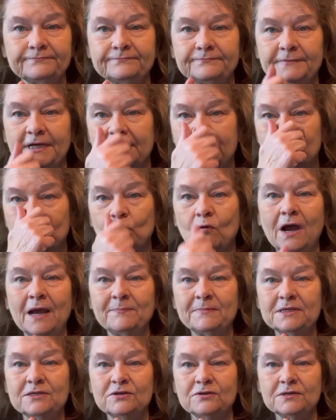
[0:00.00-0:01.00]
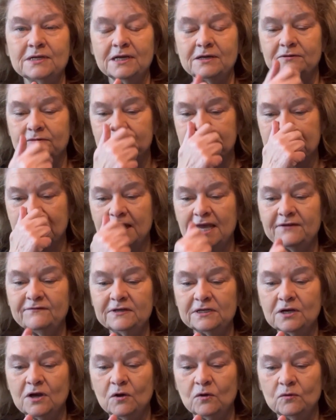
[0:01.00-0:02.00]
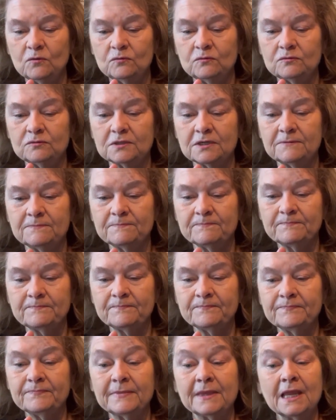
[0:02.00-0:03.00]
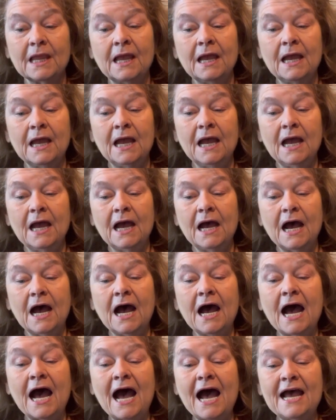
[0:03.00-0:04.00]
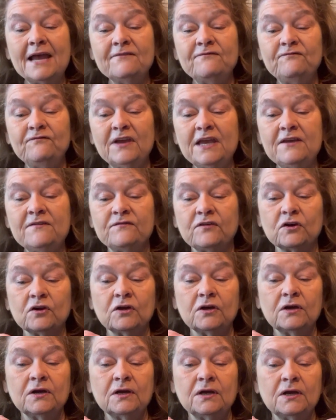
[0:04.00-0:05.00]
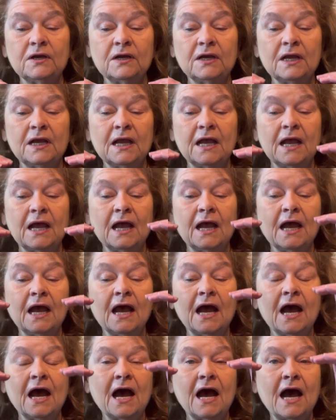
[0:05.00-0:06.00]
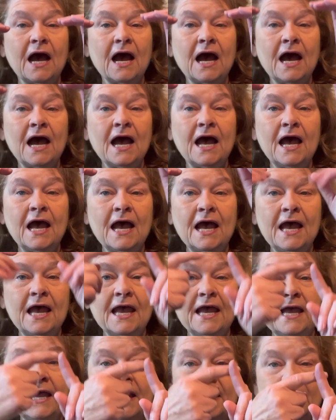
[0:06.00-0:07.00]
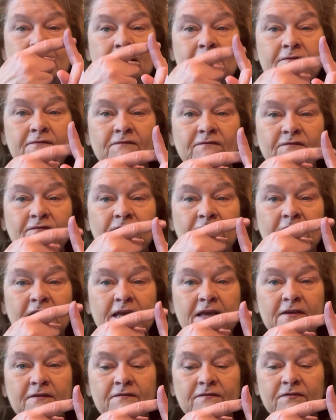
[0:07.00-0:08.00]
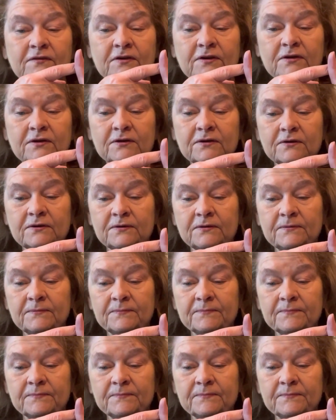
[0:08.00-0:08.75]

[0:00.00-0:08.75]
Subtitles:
like you're wiping your nose. I have a cold. A high fever. High fever.